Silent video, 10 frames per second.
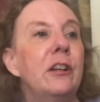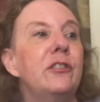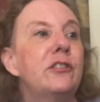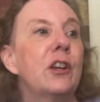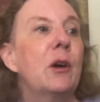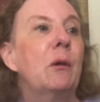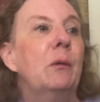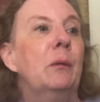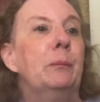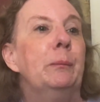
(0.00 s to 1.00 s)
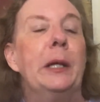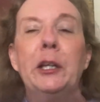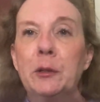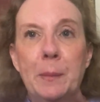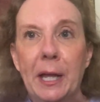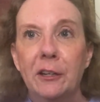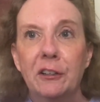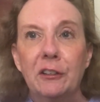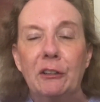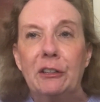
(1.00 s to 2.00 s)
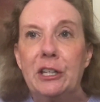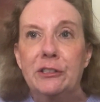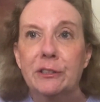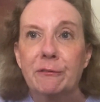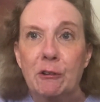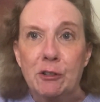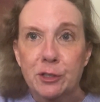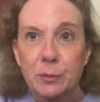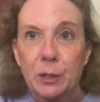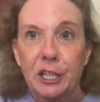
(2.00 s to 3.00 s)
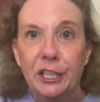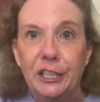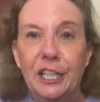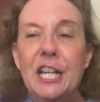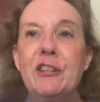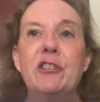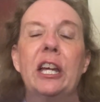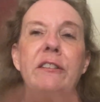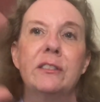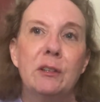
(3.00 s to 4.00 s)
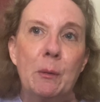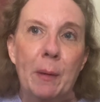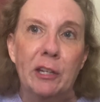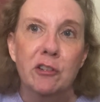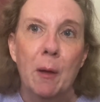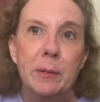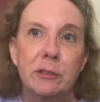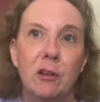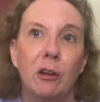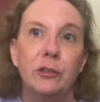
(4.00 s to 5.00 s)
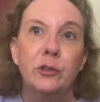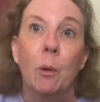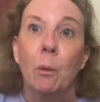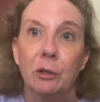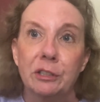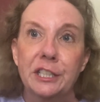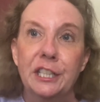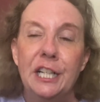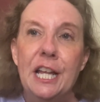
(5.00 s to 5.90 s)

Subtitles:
So Meet Your Baker is the first one. She has this little bake shop. It's called Tort.